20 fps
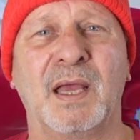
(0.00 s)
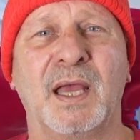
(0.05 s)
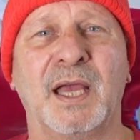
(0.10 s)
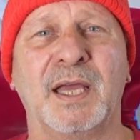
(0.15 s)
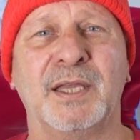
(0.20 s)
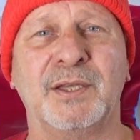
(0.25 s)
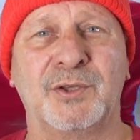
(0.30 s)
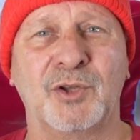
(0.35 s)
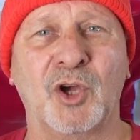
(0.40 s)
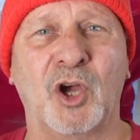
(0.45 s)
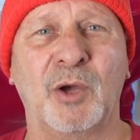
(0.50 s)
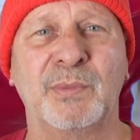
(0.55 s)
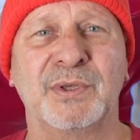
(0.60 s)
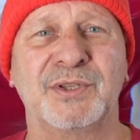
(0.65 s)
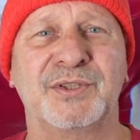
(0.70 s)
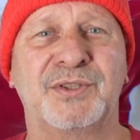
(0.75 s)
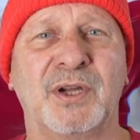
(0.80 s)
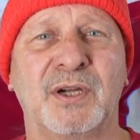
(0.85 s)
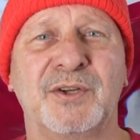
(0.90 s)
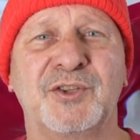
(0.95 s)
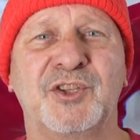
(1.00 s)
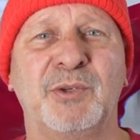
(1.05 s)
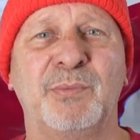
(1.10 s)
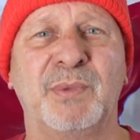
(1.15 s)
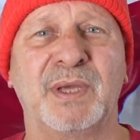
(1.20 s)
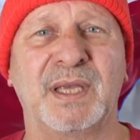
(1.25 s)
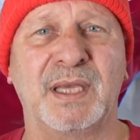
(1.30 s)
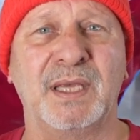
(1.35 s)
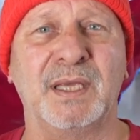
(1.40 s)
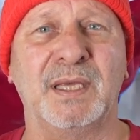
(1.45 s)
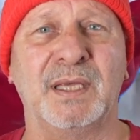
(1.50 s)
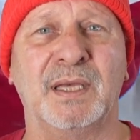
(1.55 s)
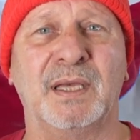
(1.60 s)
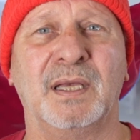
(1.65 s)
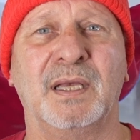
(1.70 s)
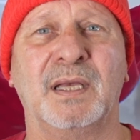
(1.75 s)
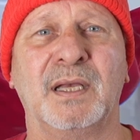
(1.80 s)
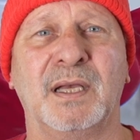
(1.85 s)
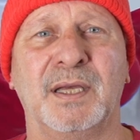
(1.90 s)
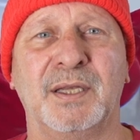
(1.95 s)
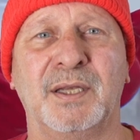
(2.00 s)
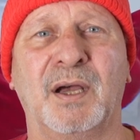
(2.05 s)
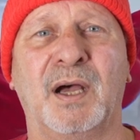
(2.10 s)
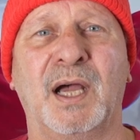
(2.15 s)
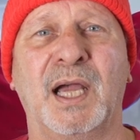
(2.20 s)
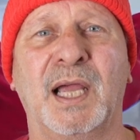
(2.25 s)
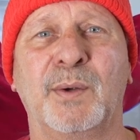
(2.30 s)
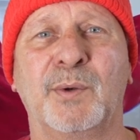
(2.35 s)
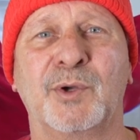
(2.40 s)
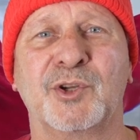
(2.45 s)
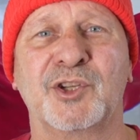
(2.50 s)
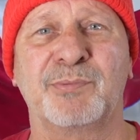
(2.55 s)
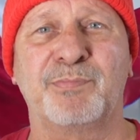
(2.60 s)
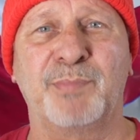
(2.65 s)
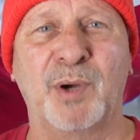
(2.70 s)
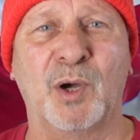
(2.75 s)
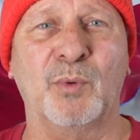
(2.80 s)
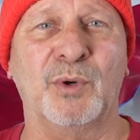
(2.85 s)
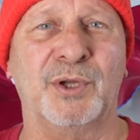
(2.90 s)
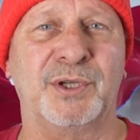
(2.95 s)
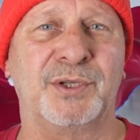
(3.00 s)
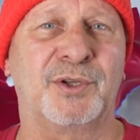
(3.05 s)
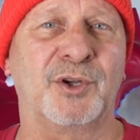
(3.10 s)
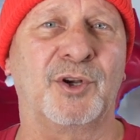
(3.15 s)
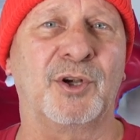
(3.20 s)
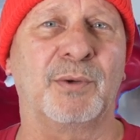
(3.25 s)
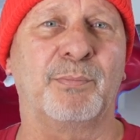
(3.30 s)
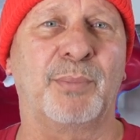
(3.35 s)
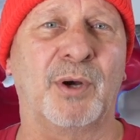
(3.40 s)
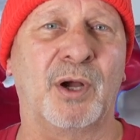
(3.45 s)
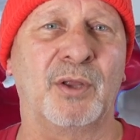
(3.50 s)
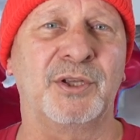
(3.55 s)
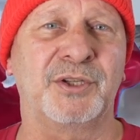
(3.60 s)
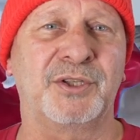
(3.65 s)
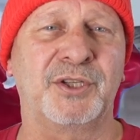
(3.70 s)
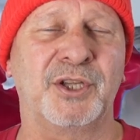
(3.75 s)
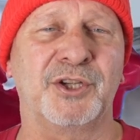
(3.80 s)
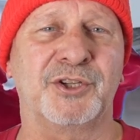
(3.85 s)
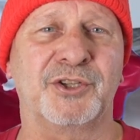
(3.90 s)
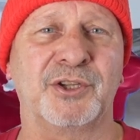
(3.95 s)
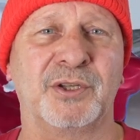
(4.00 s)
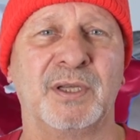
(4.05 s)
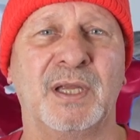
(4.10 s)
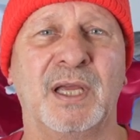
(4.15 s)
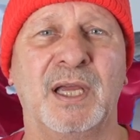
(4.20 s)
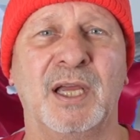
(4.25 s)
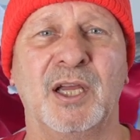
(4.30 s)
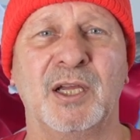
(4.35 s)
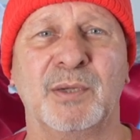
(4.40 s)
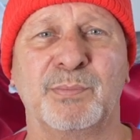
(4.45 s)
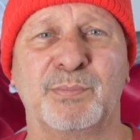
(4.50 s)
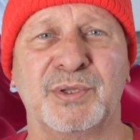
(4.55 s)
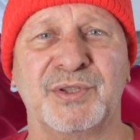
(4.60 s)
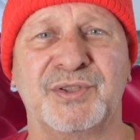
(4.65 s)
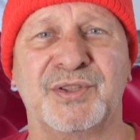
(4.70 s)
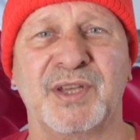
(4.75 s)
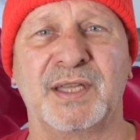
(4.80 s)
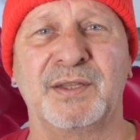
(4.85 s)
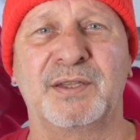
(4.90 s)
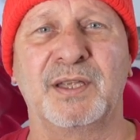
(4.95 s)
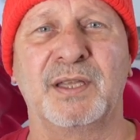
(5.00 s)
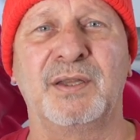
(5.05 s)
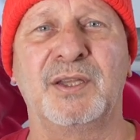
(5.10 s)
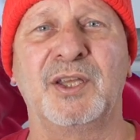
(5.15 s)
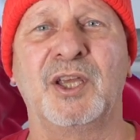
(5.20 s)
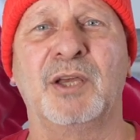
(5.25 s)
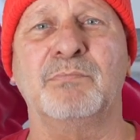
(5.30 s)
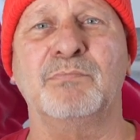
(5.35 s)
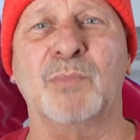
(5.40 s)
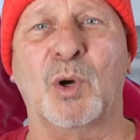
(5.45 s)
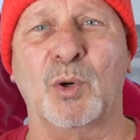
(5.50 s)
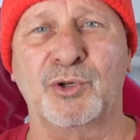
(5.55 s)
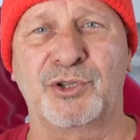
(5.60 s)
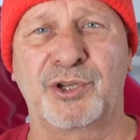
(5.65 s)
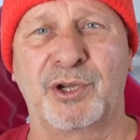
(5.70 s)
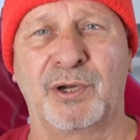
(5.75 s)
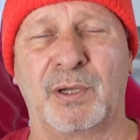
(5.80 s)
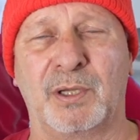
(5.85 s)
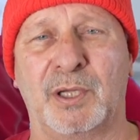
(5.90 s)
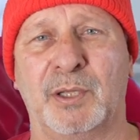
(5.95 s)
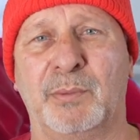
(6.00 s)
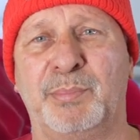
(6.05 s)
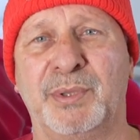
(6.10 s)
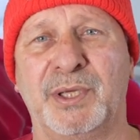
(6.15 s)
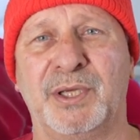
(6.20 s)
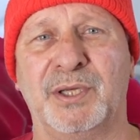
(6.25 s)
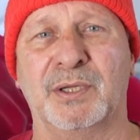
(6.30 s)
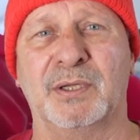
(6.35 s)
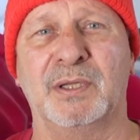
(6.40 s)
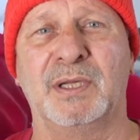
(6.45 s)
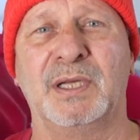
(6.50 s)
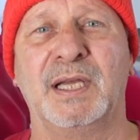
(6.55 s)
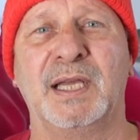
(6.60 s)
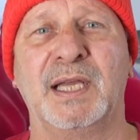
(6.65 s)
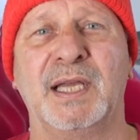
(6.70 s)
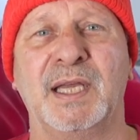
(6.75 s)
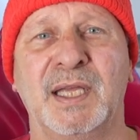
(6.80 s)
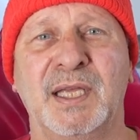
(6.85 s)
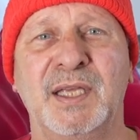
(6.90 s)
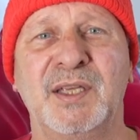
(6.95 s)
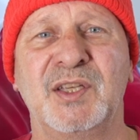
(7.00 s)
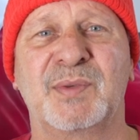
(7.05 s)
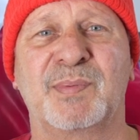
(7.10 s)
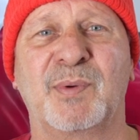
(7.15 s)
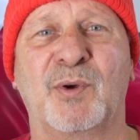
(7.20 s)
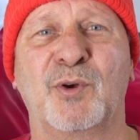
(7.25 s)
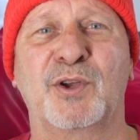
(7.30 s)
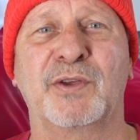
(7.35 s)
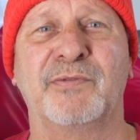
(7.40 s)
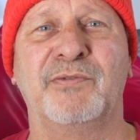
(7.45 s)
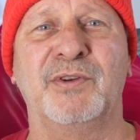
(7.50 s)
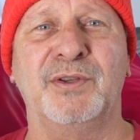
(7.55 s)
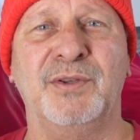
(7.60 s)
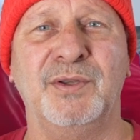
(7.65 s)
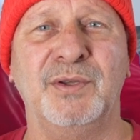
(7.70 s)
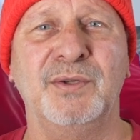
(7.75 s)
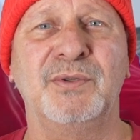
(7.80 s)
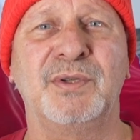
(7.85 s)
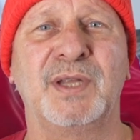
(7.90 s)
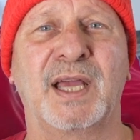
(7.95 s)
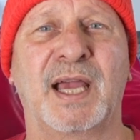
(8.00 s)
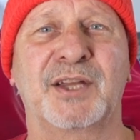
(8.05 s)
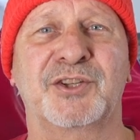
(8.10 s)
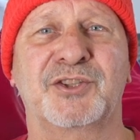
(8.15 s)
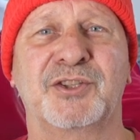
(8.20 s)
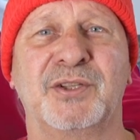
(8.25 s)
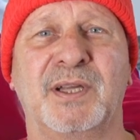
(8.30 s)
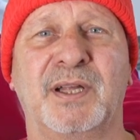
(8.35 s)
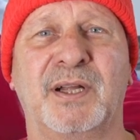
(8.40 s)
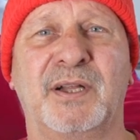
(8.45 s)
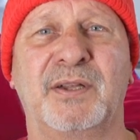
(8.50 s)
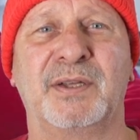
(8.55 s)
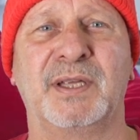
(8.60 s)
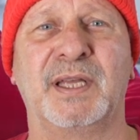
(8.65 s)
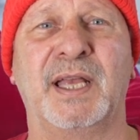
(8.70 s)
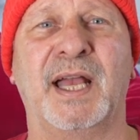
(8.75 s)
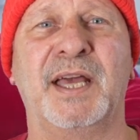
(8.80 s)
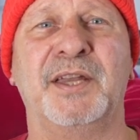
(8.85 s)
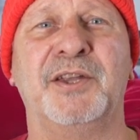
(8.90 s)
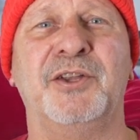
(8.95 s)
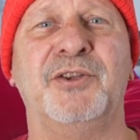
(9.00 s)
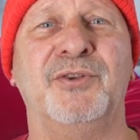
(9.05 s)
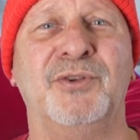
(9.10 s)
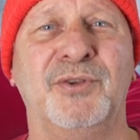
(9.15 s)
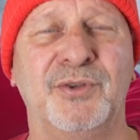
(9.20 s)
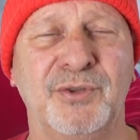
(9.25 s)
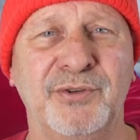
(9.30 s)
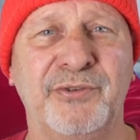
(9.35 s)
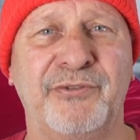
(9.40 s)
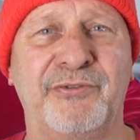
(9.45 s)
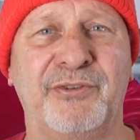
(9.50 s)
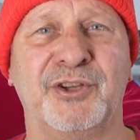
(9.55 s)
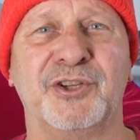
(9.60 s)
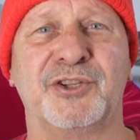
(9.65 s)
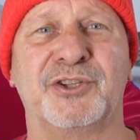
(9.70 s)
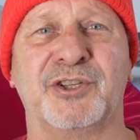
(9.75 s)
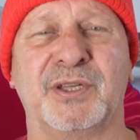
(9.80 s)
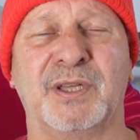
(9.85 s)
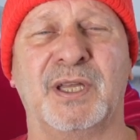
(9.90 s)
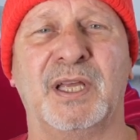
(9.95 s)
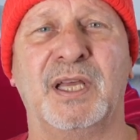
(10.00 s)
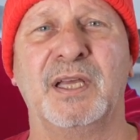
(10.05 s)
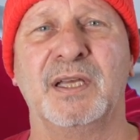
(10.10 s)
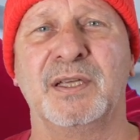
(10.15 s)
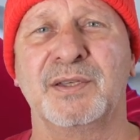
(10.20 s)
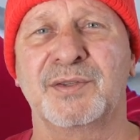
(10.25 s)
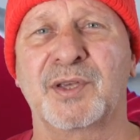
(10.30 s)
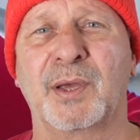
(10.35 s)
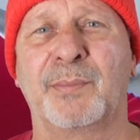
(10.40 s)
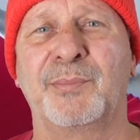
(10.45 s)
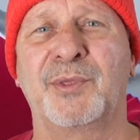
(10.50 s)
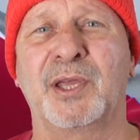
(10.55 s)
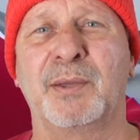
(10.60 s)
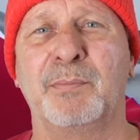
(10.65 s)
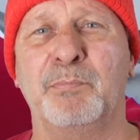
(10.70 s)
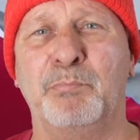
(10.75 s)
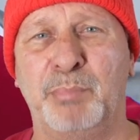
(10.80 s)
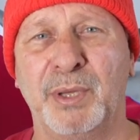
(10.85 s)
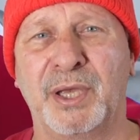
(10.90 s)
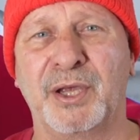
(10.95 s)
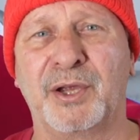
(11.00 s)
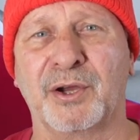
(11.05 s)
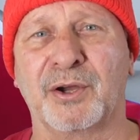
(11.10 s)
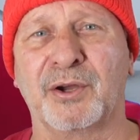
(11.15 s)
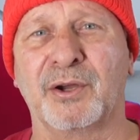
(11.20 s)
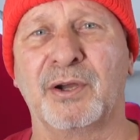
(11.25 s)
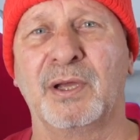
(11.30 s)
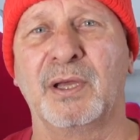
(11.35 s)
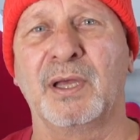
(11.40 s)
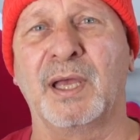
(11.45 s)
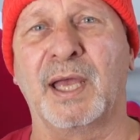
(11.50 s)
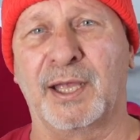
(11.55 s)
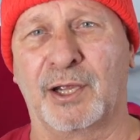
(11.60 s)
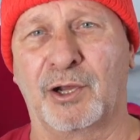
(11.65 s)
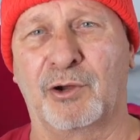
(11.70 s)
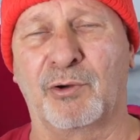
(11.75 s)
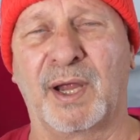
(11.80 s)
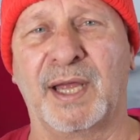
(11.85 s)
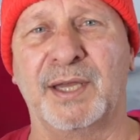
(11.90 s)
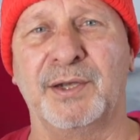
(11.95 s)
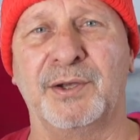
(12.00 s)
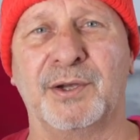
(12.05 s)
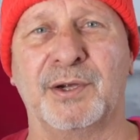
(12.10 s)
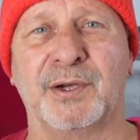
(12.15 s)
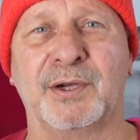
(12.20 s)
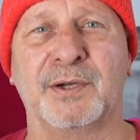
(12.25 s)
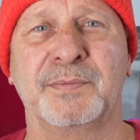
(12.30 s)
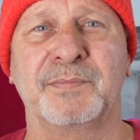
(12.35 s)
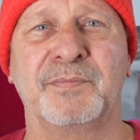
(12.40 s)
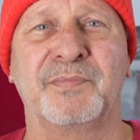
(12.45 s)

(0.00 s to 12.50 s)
And Thomas D'Arcy McGee, an Irish poet turned politician, presented the emotional appeal. He spoke of a new nationality and a new vision, something bigger and grander.